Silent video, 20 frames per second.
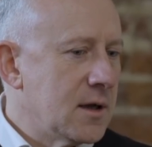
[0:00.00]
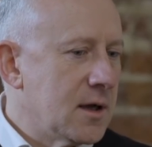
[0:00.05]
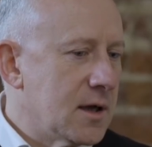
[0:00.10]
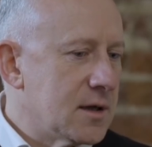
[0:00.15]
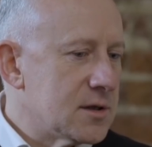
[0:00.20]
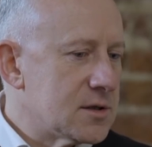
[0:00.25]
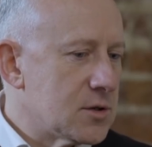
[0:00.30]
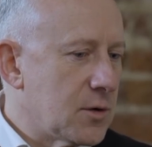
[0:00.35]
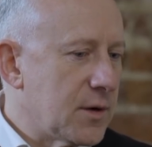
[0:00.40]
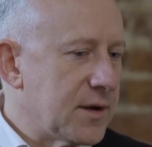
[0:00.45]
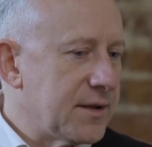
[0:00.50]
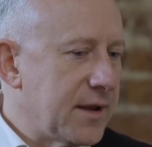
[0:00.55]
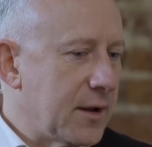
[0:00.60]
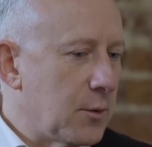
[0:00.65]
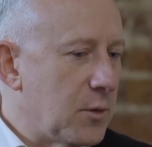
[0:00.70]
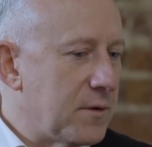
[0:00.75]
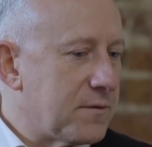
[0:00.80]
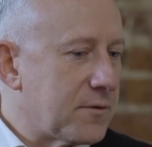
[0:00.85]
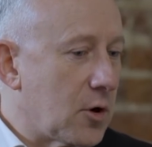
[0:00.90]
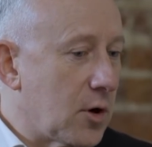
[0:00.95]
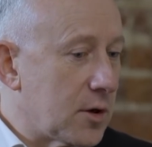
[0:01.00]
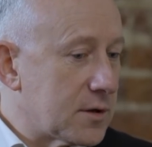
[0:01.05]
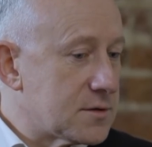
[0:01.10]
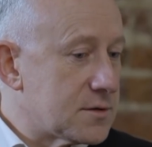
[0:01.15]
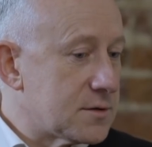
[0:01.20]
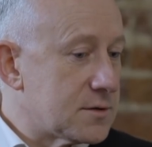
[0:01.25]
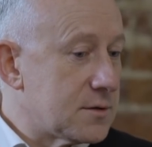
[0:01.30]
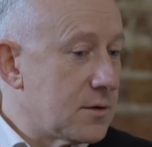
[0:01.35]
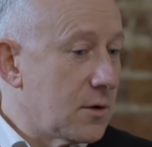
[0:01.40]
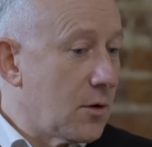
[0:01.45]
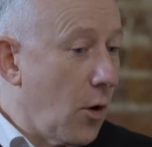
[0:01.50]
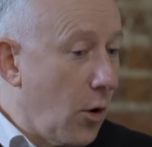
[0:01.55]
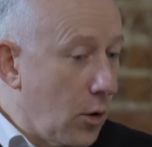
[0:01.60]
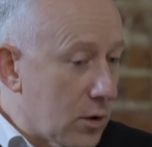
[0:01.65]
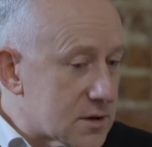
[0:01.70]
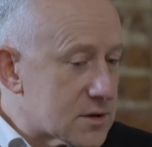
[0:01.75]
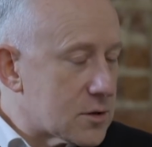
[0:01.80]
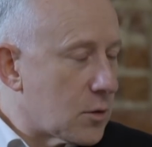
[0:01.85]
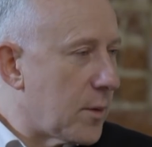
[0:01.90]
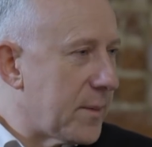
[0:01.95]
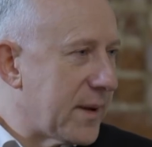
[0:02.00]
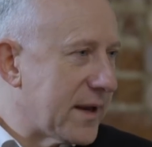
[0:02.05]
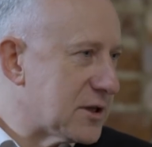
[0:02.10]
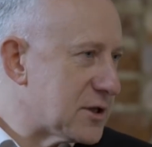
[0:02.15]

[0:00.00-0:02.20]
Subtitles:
And so I think we've got also a big